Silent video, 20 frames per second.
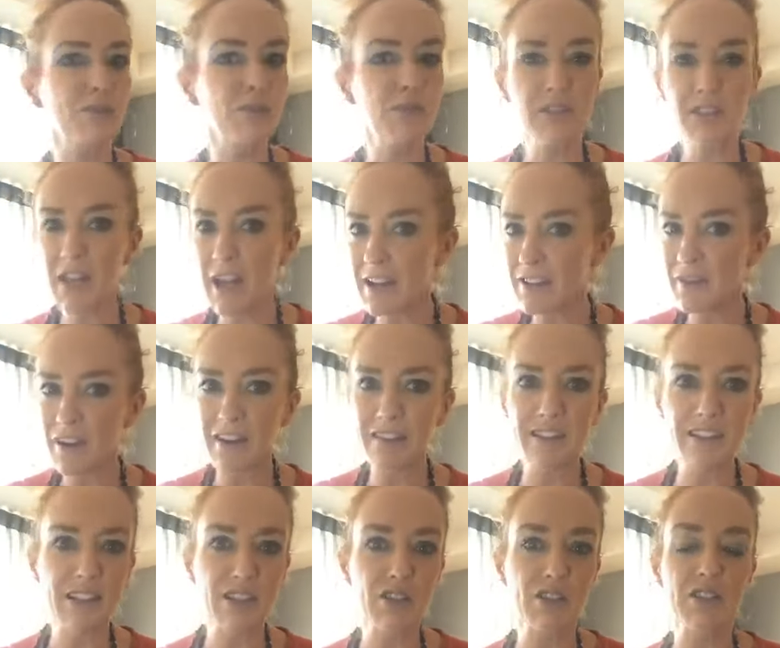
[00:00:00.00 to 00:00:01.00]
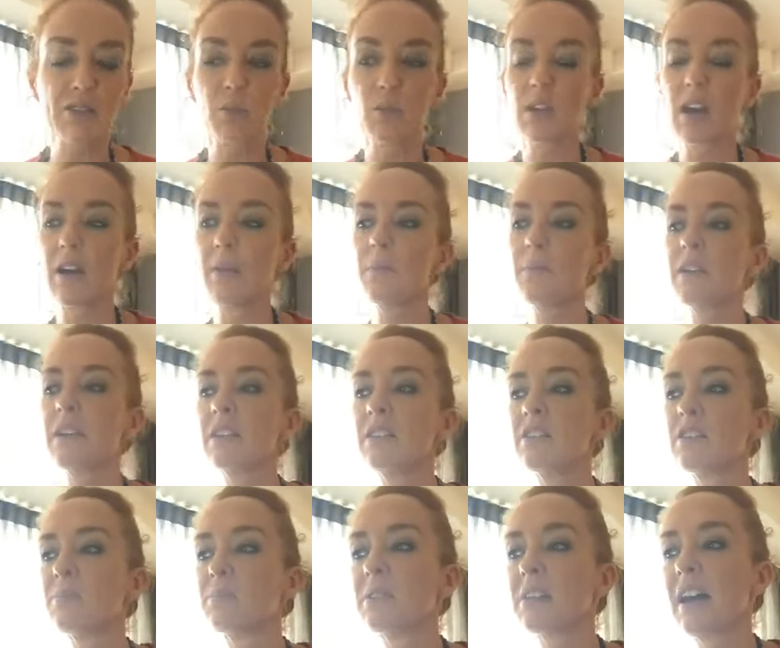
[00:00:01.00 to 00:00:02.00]
None of our addictions would come
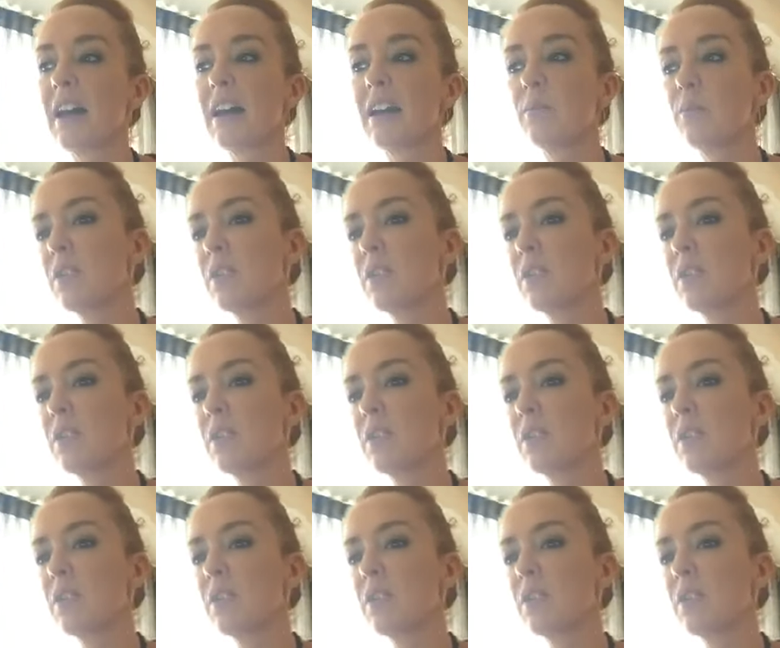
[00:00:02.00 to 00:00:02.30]
into play.